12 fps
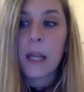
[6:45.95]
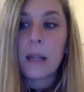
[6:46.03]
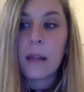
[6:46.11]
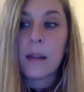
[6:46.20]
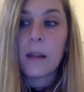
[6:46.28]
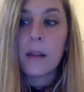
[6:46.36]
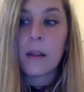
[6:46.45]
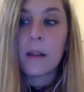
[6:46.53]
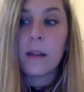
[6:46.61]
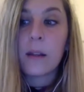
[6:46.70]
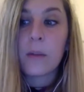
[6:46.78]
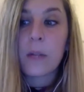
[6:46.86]

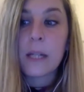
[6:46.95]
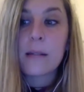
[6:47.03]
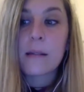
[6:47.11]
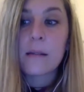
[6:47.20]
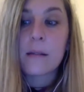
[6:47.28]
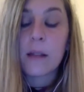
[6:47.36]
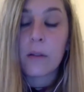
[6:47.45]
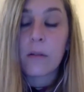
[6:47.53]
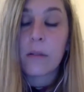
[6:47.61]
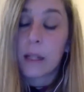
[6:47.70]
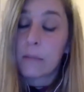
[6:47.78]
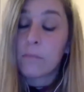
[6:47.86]
There
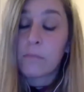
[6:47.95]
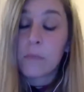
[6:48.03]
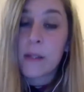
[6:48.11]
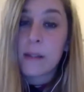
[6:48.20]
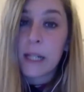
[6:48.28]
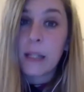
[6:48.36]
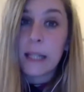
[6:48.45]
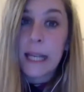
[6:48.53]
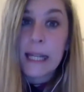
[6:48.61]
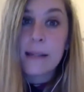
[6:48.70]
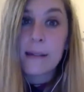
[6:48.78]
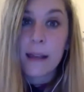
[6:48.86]
still
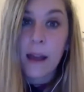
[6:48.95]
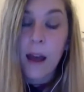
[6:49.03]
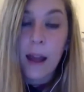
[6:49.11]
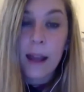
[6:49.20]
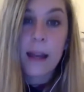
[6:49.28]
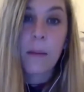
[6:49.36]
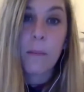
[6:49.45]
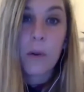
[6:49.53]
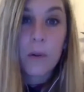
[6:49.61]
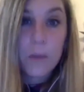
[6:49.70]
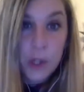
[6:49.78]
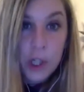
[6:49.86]
is a high number
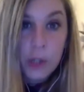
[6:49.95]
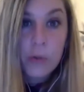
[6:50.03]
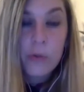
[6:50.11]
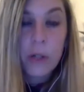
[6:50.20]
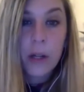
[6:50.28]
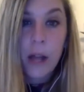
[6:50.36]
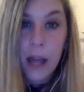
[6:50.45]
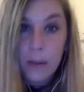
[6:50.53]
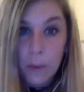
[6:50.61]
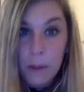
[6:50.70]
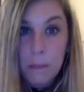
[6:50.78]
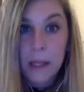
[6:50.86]
of children and
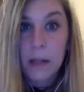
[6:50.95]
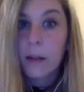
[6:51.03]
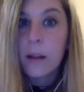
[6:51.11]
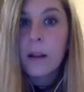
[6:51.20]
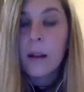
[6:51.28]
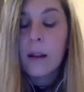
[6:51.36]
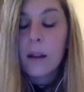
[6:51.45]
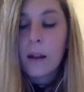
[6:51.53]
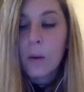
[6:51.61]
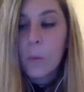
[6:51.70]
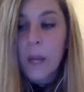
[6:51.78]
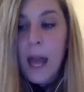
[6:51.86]
women.
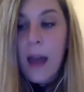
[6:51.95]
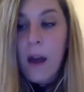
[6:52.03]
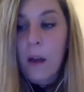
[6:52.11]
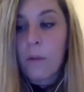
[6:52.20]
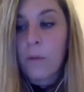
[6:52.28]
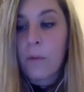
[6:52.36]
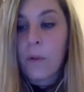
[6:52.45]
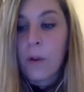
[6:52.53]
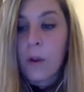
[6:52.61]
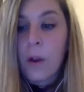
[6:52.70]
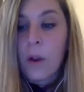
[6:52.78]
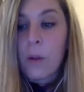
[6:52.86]
We have
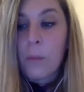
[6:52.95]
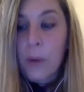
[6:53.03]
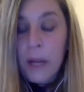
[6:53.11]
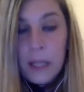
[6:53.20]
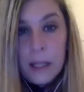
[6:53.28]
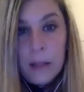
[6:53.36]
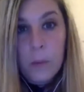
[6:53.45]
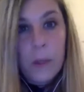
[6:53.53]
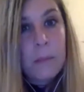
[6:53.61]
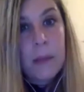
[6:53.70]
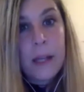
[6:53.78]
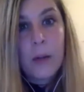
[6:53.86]
pregnant
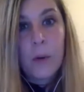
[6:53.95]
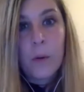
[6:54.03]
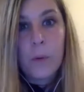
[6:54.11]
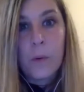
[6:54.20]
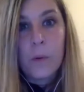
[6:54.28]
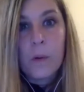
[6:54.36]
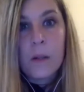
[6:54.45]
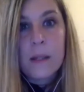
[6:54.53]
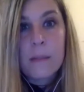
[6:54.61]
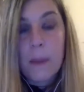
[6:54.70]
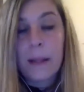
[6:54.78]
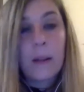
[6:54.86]
women who
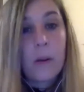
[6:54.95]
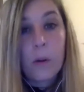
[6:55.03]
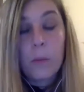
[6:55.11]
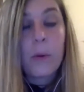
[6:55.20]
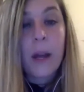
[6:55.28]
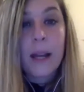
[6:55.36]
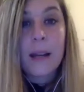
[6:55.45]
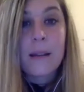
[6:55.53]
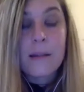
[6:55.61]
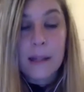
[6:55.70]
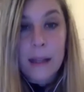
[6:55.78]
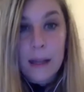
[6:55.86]
spend their whole
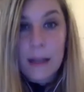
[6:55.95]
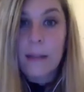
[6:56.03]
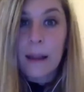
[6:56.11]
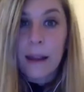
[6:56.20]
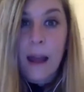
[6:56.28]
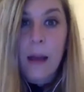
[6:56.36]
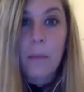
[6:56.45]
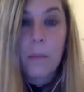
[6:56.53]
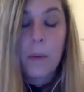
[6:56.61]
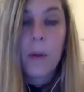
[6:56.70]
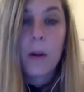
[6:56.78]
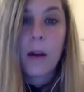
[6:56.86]
pregnancy in the camp.
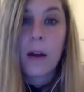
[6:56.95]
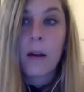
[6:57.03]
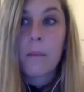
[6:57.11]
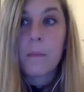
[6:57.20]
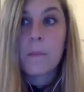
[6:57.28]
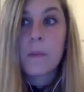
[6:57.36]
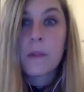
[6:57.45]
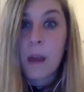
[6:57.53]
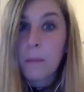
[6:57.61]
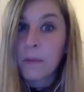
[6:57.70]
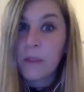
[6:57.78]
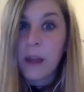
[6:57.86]

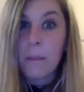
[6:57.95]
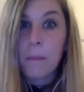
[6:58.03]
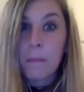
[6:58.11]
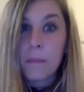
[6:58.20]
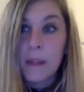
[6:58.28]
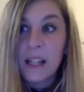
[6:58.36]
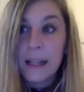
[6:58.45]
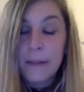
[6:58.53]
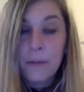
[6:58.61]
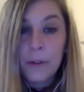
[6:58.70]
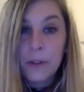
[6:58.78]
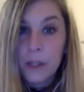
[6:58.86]
Some of them
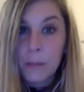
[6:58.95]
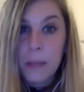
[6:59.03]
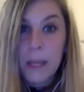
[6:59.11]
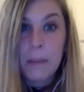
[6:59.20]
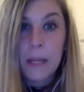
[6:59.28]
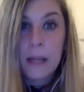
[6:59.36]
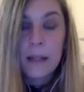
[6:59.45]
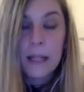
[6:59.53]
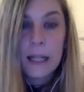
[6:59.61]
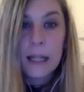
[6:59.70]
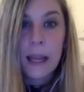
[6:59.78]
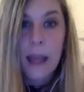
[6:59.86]
deliver their baby
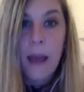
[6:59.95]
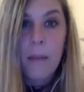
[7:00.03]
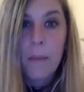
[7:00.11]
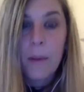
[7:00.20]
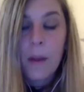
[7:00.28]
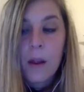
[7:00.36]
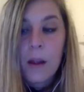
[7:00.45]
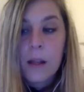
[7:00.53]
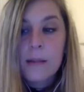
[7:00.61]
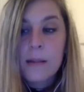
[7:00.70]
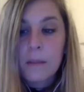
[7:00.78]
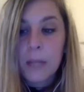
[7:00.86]
in the camp.
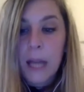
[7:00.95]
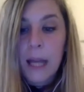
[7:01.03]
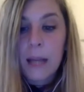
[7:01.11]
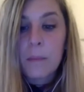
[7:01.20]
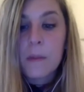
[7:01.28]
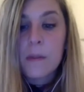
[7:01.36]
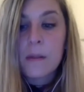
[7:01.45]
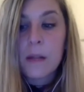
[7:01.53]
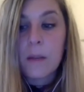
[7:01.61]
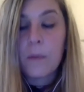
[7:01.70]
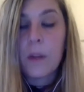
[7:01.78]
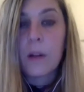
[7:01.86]
Sometimes
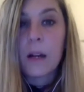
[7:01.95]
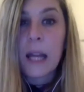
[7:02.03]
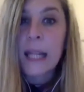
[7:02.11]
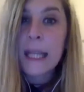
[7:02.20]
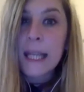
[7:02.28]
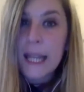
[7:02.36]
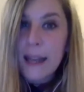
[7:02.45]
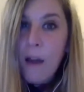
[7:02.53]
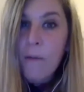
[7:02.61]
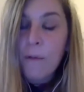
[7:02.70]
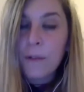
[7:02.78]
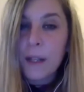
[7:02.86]
if they're lucky
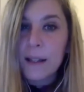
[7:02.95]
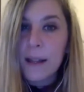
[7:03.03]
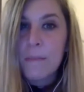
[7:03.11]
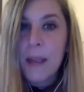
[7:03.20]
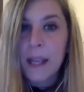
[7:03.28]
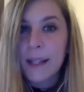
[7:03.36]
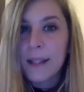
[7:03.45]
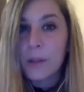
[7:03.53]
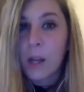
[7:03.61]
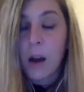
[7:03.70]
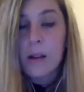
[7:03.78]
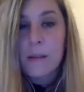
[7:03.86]
enough that they make it to
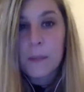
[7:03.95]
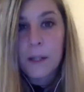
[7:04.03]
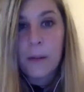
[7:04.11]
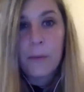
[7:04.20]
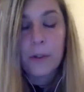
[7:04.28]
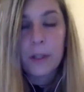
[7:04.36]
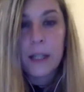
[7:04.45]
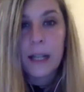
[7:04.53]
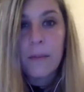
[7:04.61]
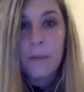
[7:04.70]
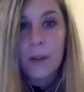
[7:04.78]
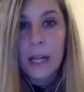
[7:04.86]
the hospital for
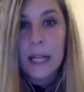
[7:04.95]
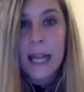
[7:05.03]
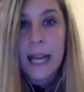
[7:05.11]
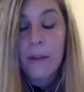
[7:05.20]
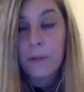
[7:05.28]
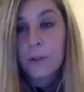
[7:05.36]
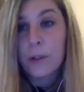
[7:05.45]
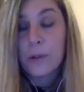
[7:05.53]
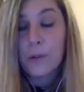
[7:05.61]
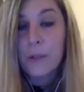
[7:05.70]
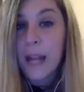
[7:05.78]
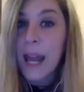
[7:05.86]
delivery, then after
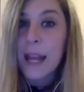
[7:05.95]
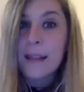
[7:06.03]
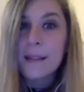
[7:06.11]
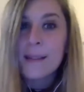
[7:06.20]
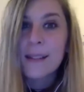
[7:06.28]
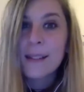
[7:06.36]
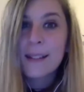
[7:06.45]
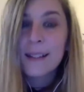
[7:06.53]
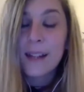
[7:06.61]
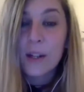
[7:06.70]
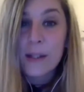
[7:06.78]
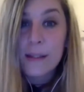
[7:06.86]
2 days,
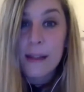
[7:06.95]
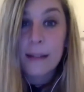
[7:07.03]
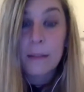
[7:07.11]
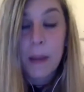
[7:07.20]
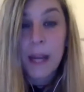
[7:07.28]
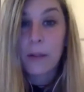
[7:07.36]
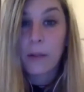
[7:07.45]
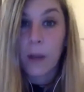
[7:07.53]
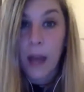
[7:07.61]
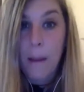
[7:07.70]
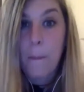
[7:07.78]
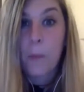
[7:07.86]
they're sent back to
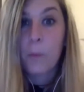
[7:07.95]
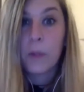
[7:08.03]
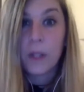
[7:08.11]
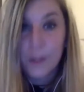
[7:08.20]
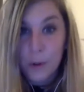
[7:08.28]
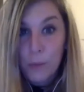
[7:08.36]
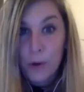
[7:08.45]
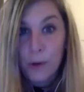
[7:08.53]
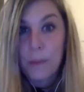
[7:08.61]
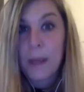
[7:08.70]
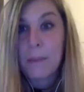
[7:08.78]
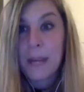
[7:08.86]
camp with a
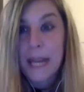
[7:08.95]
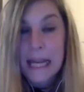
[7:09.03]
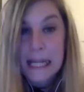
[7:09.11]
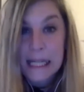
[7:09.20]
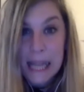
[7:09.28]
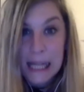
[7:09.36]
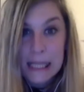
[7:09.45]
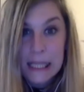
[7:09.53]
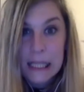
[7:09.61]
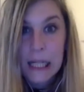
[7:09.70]
newborn baby in a tent.